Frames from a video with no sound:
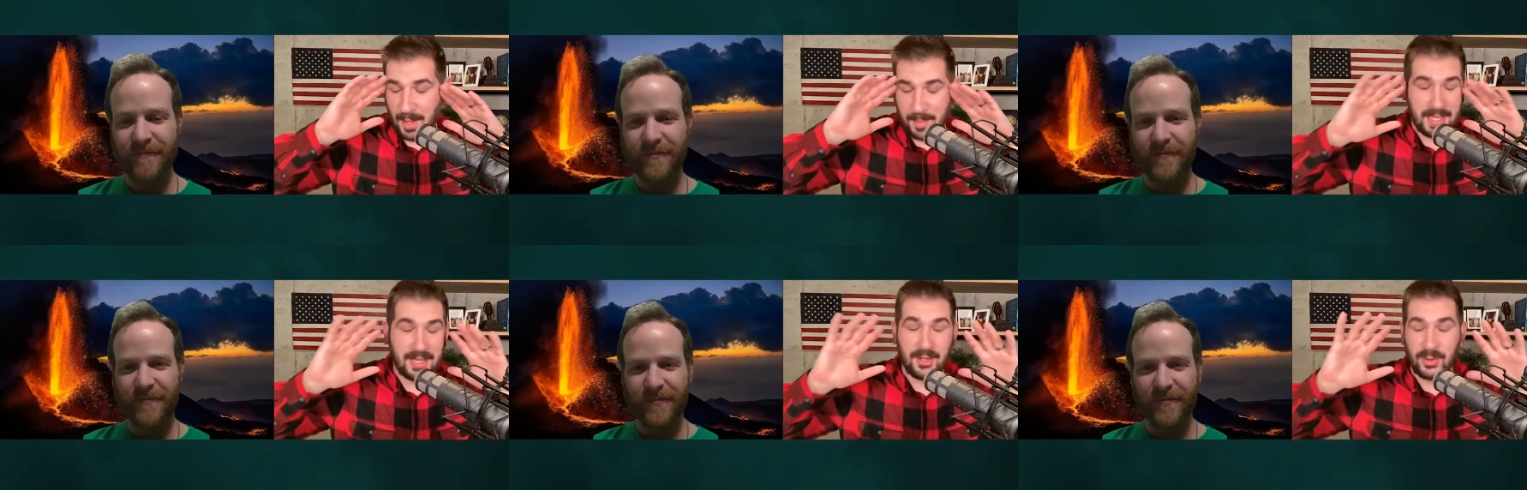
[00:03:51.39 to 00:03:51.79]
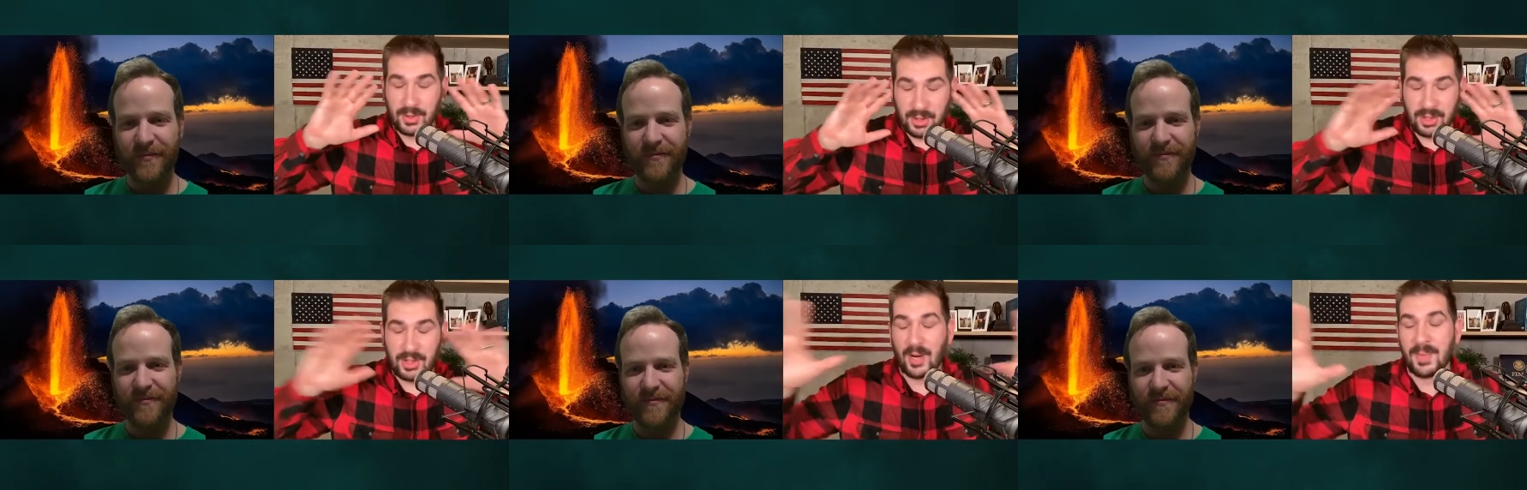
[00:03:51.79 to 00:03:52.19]
Speaker 1: I mean, there
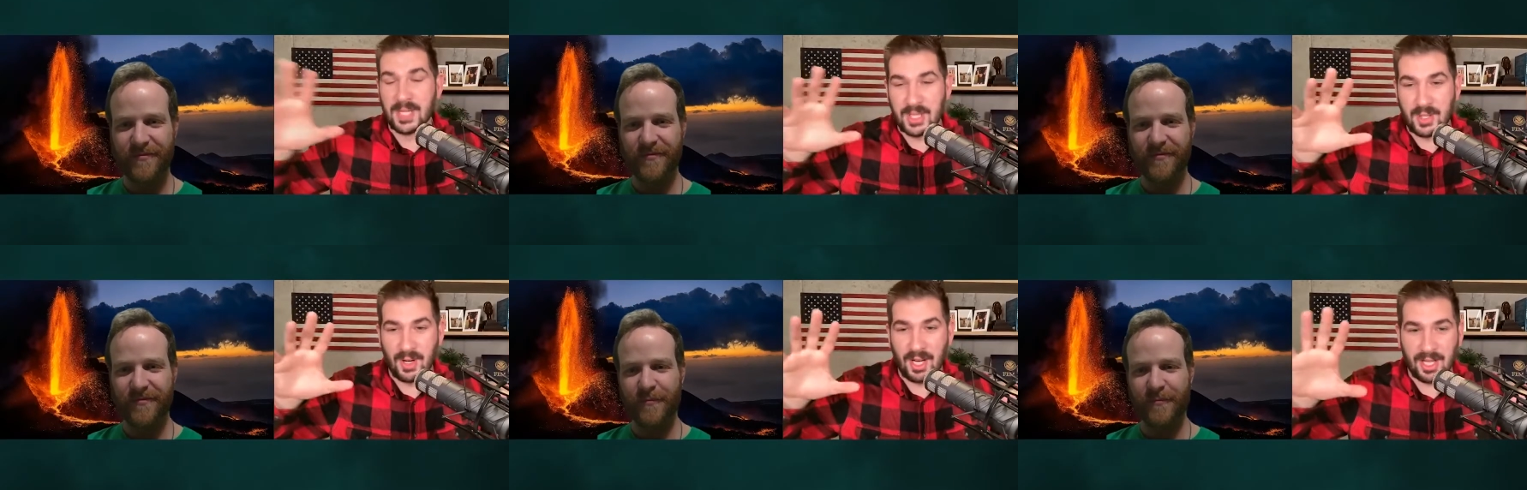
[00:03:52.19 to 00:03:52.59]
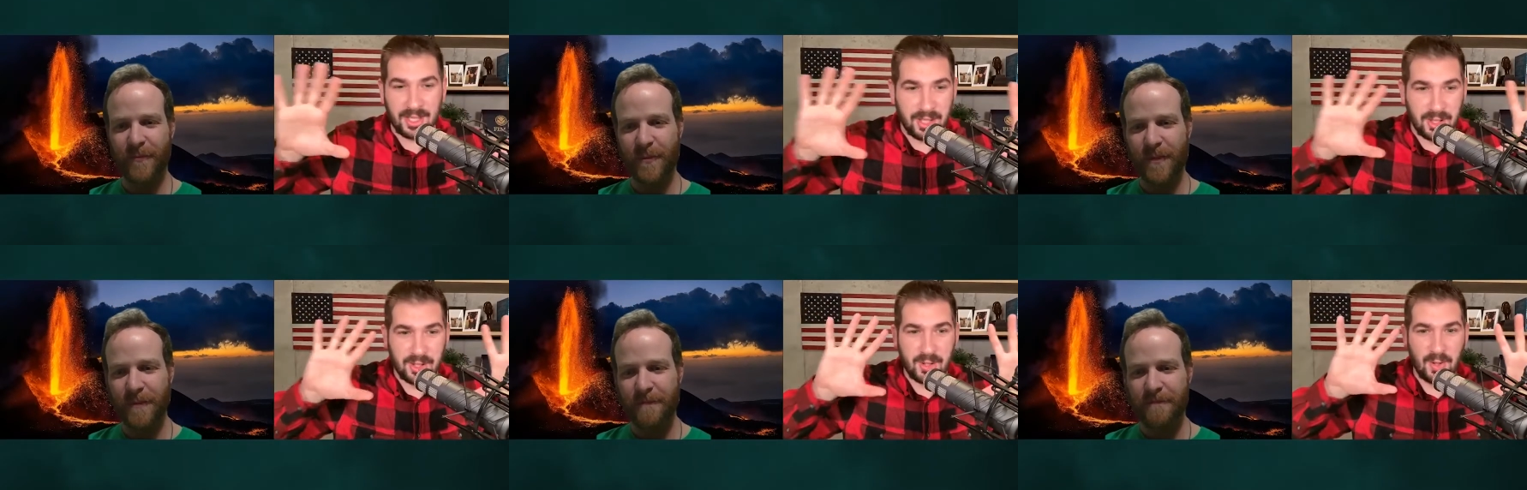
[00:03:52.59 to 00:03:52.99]
was so much going on.
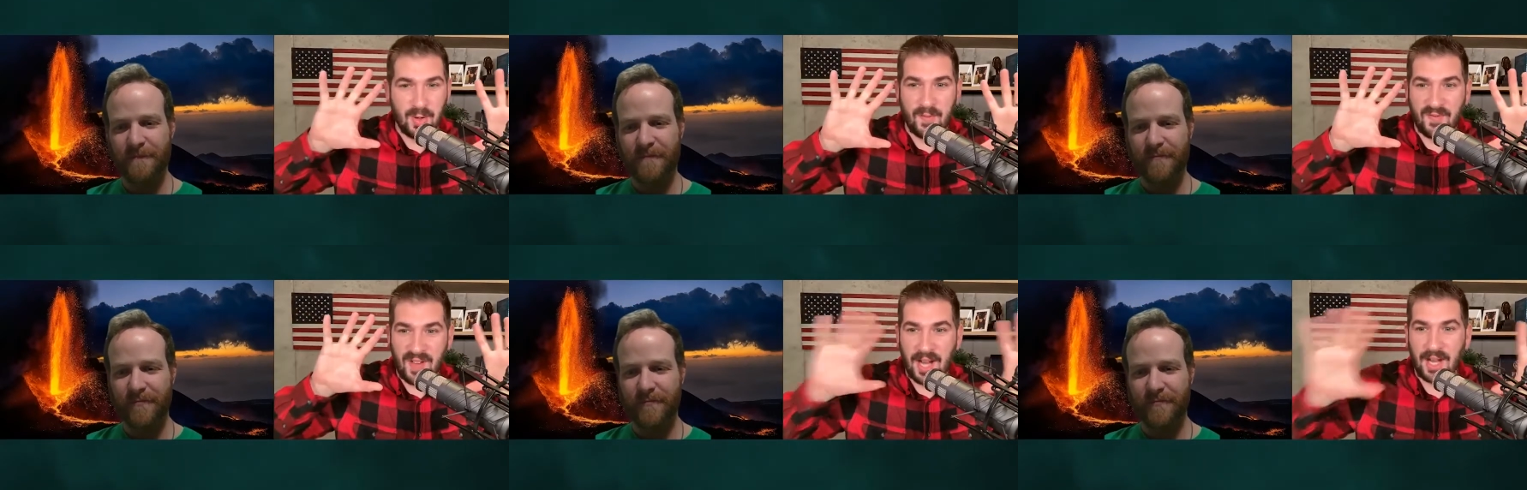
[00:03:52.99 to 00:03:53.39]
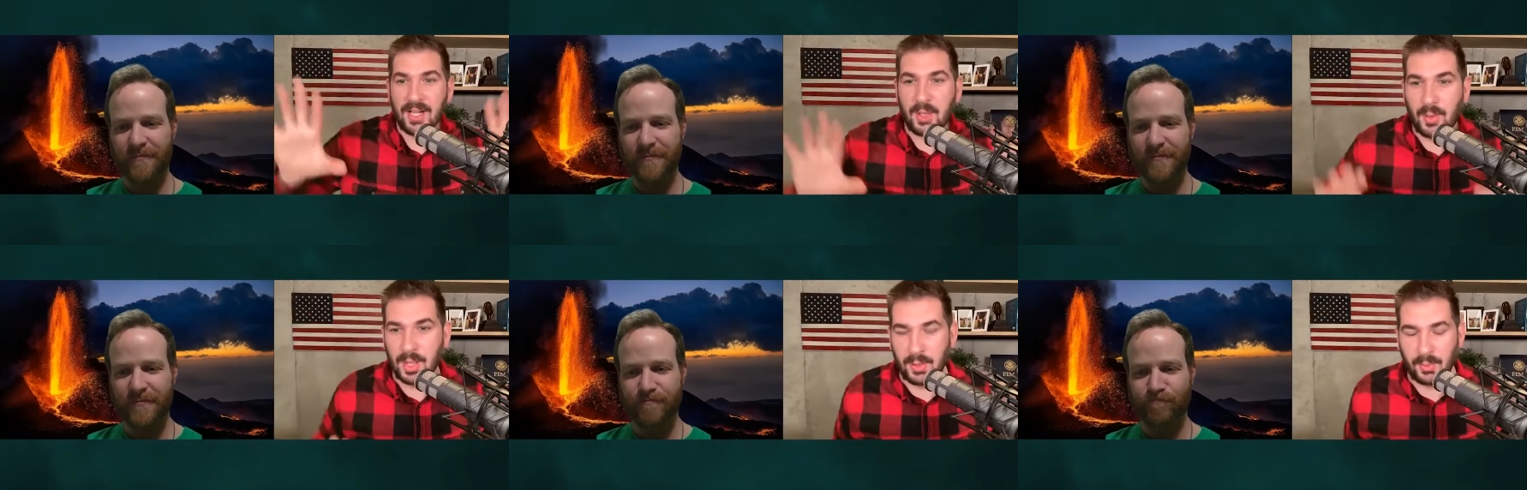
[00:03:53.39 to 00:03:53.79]
Can you just do a
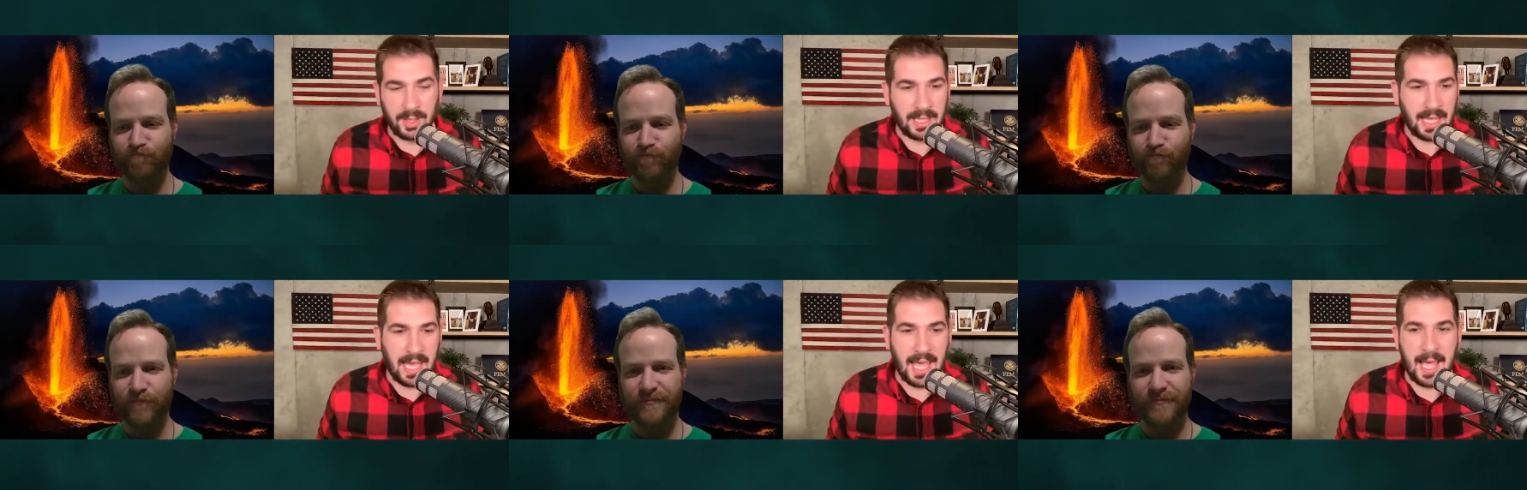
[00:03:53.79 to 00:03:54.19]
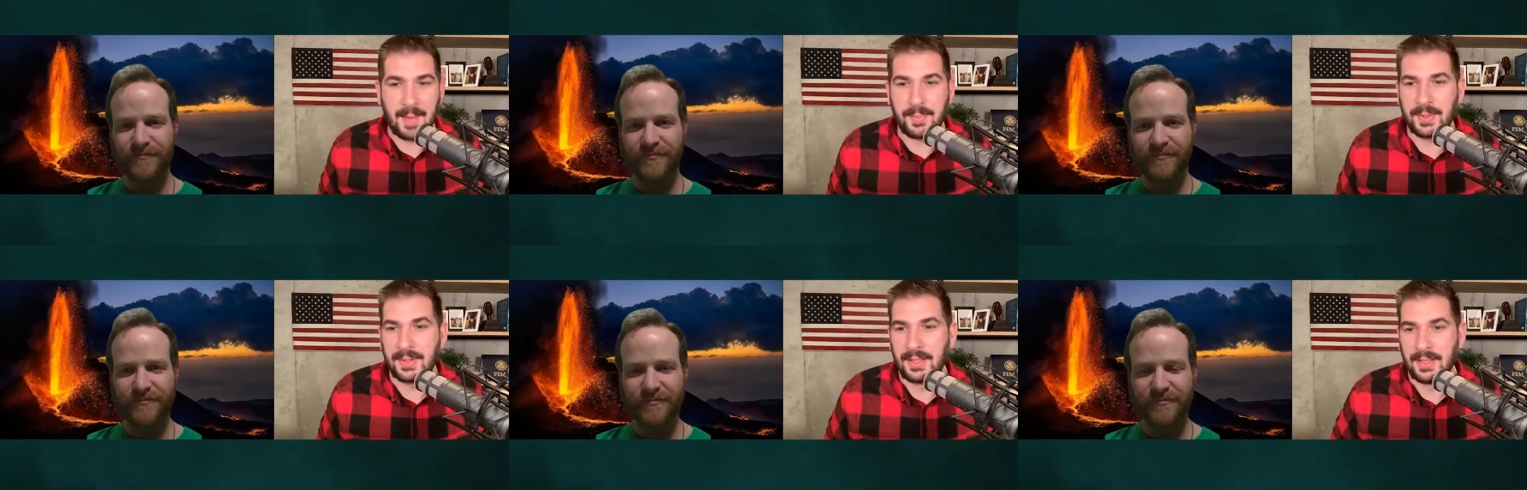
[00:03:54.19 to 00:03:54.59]
very quick
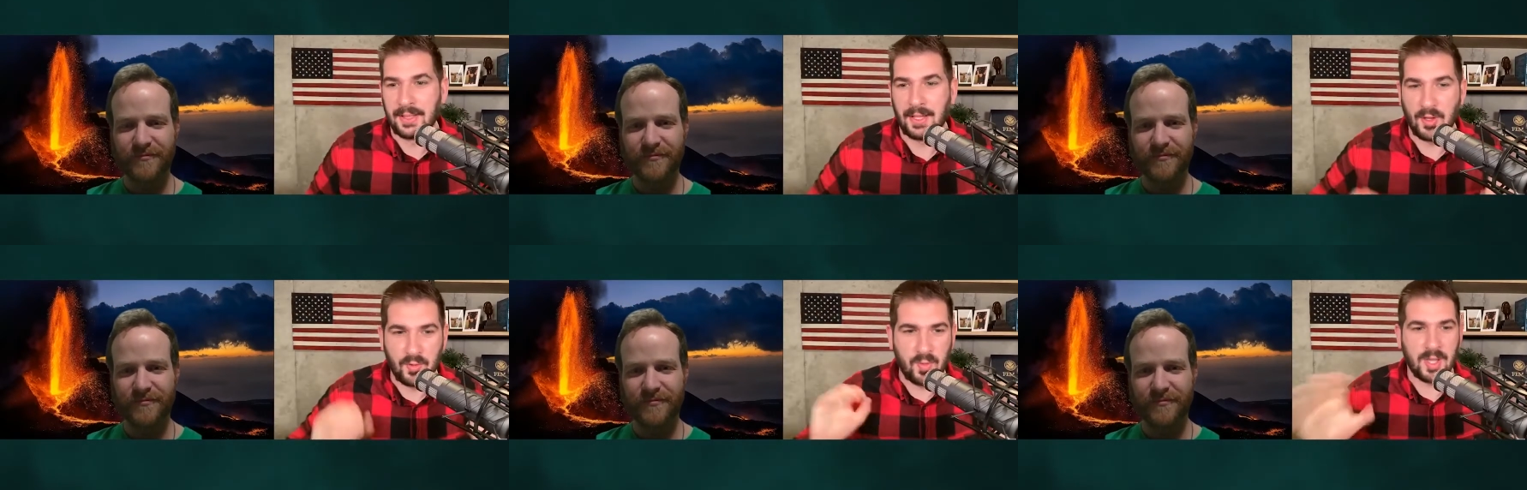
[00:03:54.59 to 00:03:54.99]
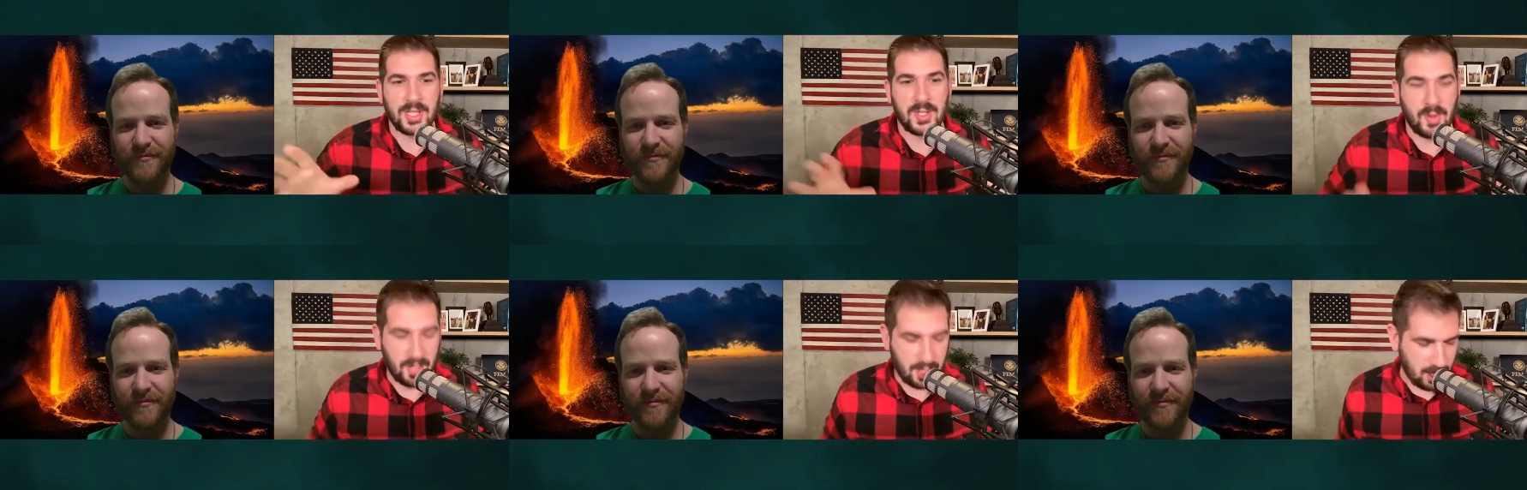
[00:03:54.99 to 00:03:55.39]
recap of
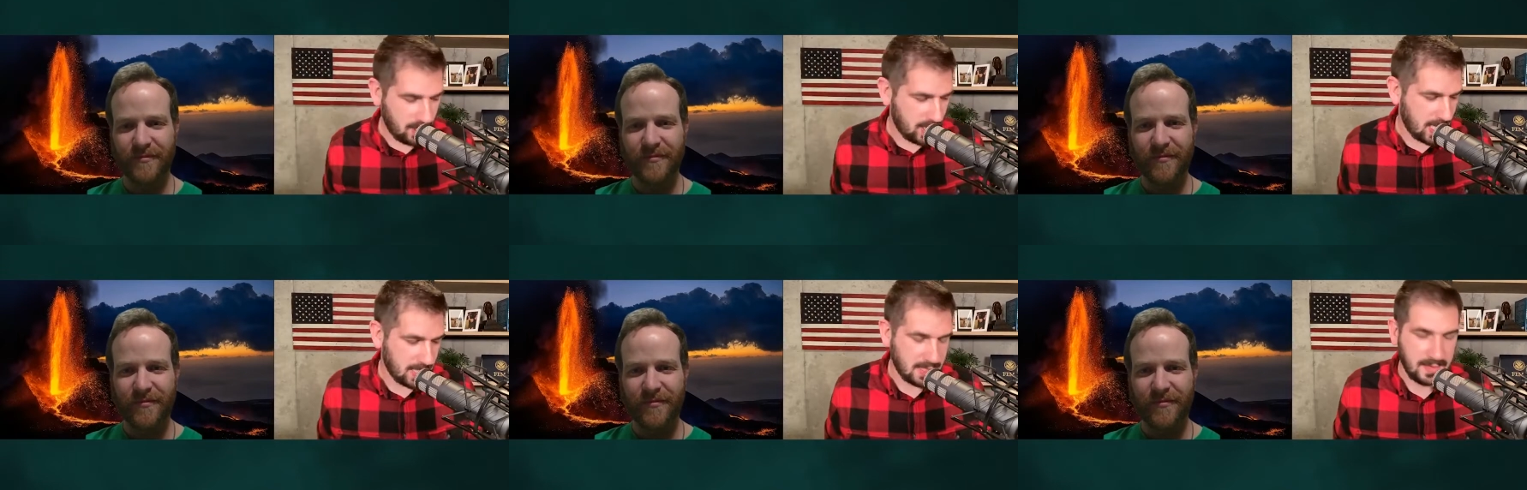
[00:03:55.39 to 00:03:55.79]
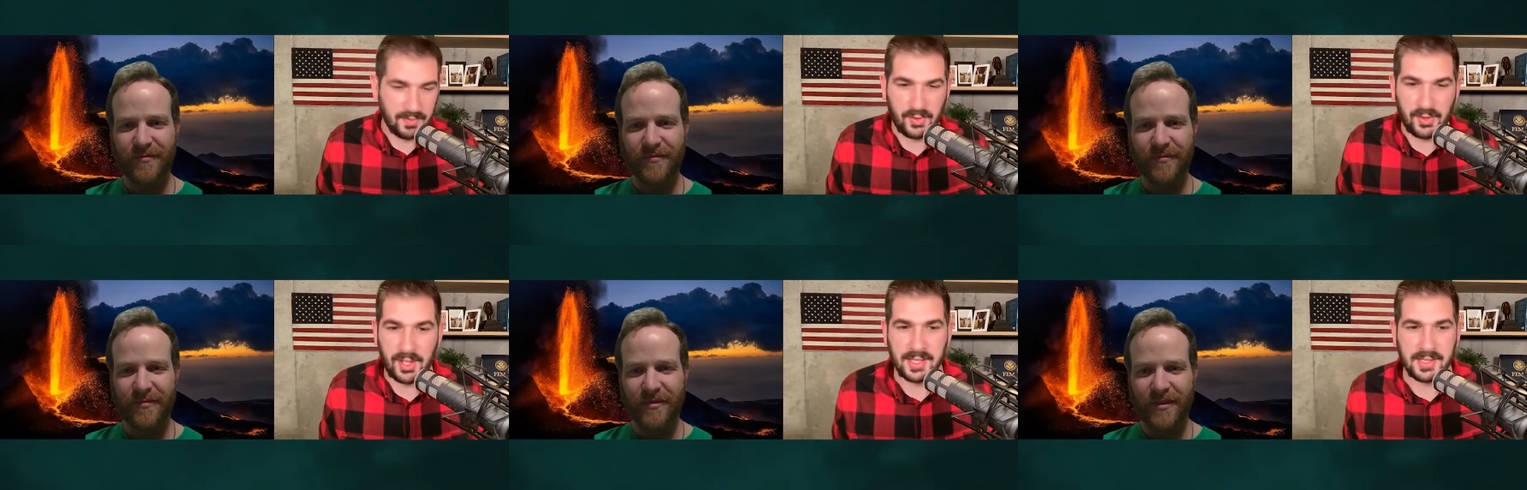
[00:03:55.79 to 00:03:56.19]
what's going on in that scene
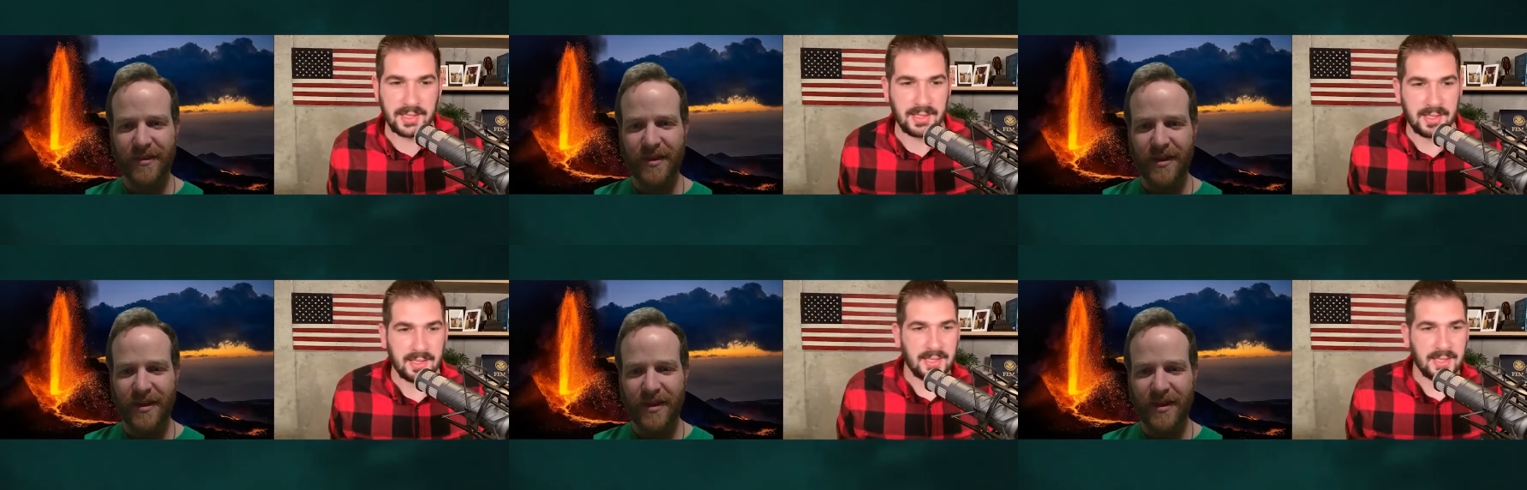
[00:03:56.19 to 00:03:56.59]
for us?